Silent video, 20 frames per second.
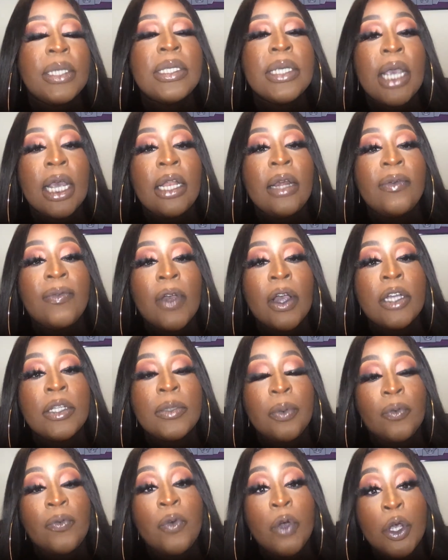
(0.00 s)
skinny first
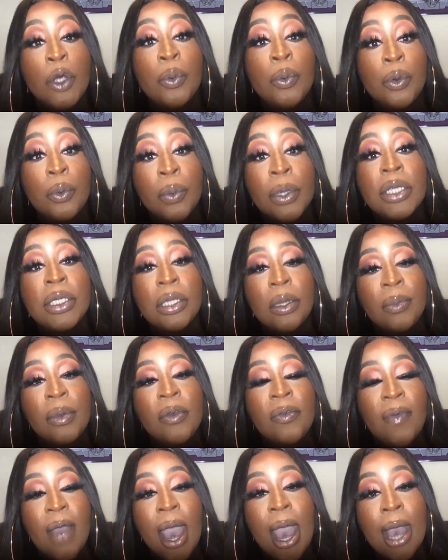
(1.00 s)
before you would wish to be
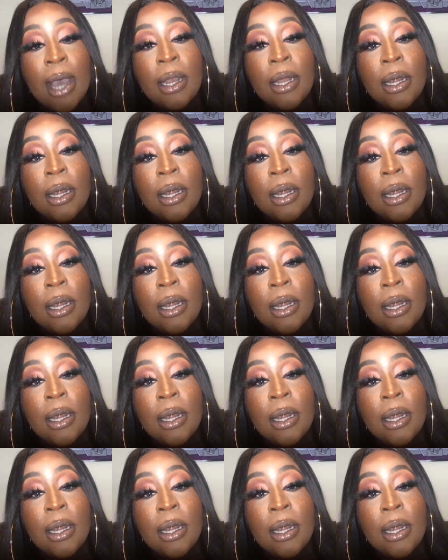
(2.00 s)
fat.